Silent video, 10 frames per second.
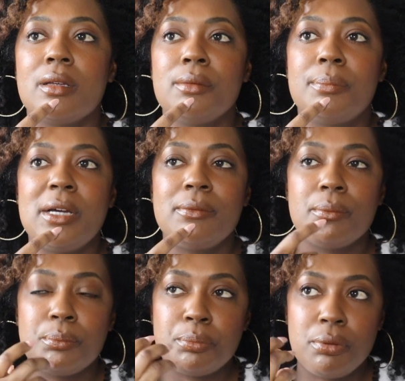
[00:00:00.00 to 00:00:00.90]
But
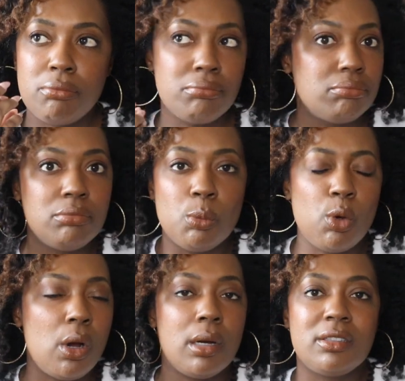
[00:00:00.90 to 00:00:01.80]

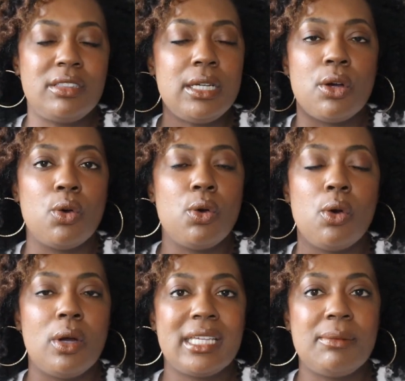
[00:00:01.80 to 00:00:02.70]
still,
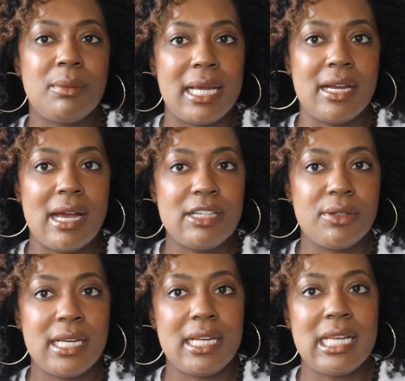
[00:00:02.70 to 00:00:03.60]
keeping my hair
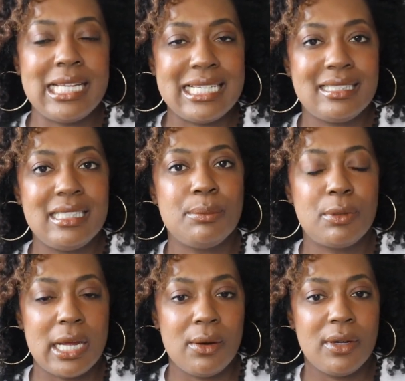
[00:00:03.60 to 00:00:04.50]
hydrated is the
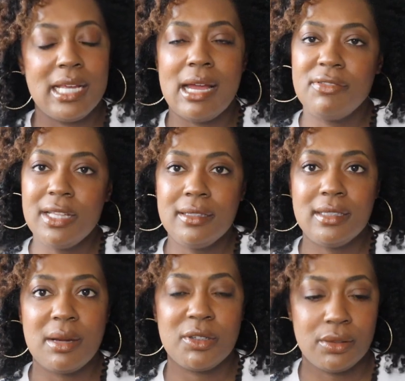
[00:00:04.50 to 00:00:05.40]
priority. I feel like this
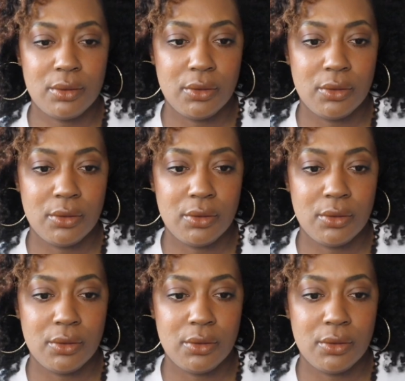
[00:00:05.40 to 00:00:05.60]
camera's a little